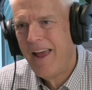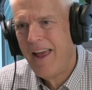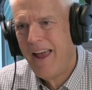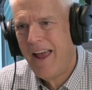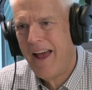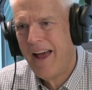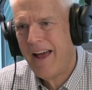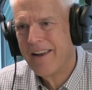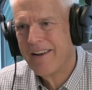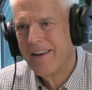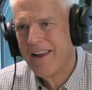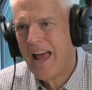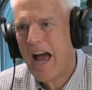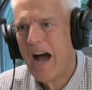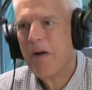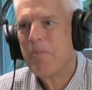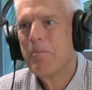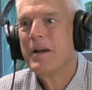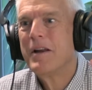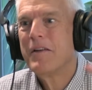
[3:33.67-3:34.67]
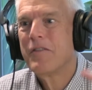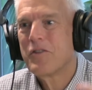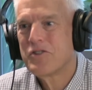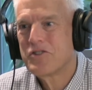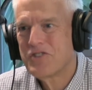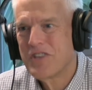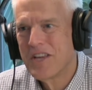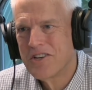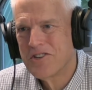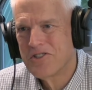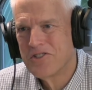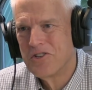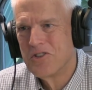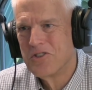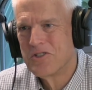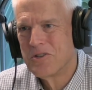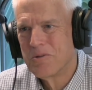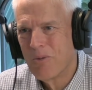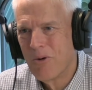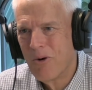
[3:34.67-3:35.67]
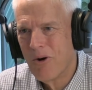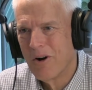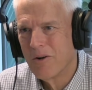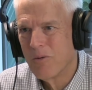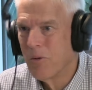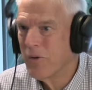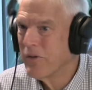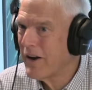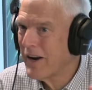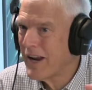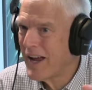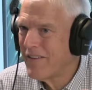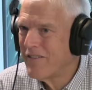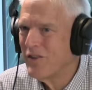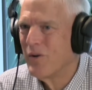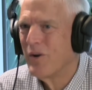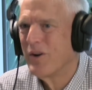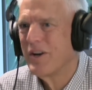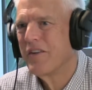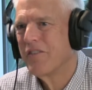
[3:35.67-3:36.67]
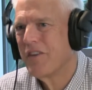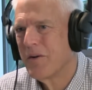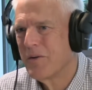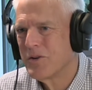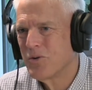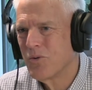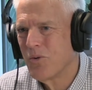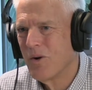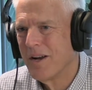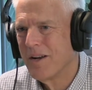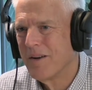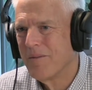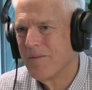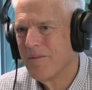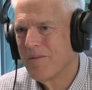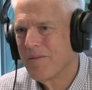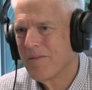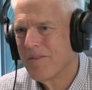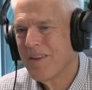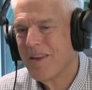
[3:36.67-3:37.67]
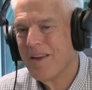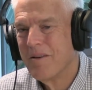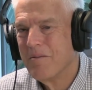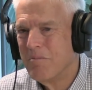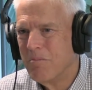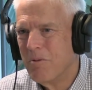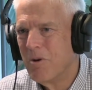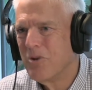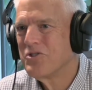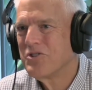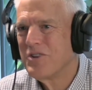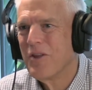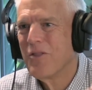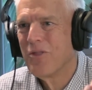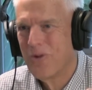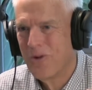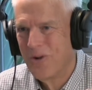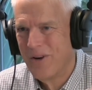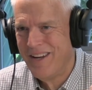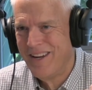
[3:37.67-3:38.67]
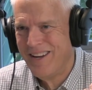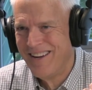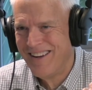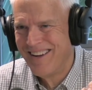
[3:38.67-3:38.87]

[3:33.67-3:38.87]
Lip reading: And how many of those things do you support without having to identify which one? Both said 3.